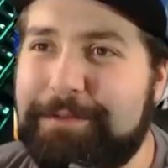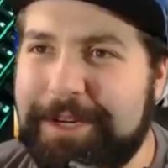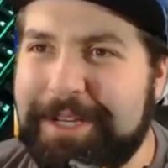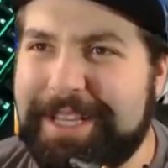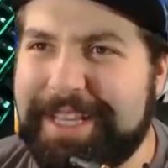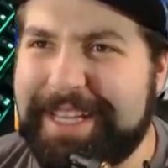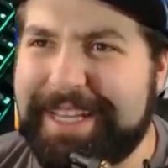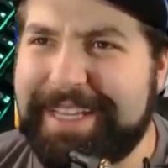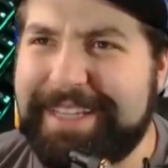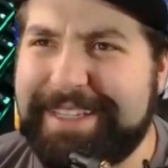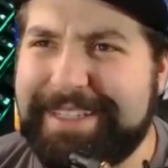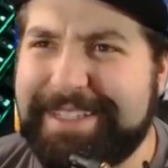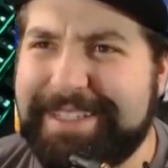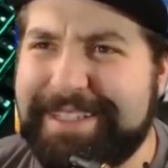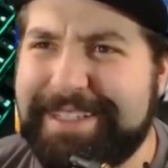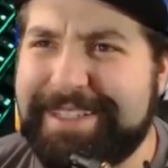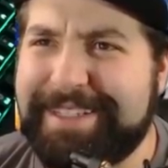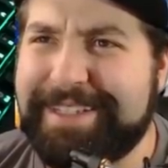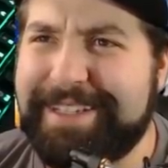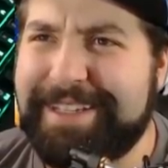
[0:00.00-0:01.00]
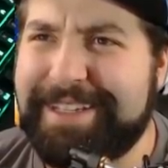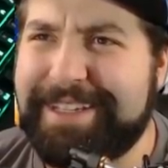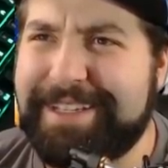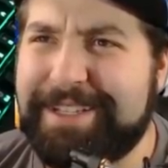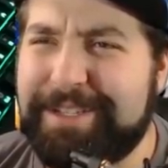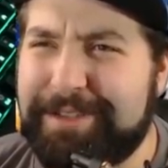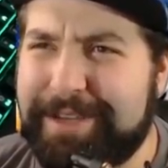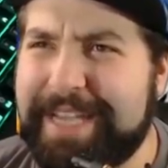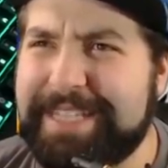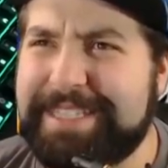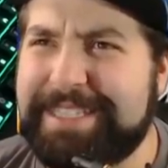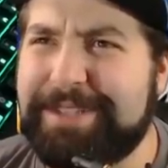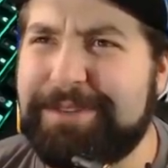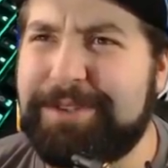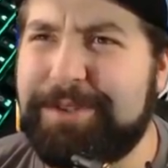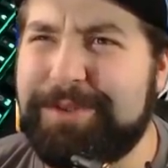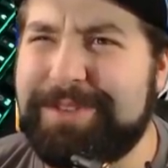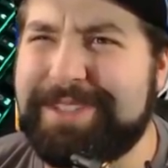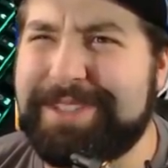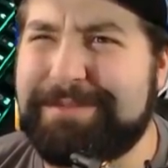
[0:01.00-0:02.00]
Really? You guys still
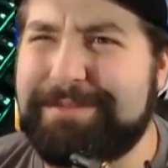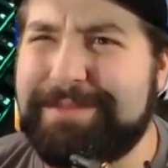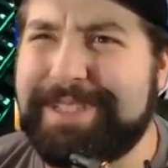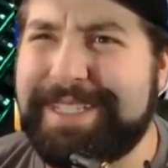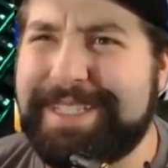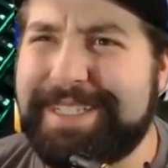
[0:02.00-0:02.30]
use them?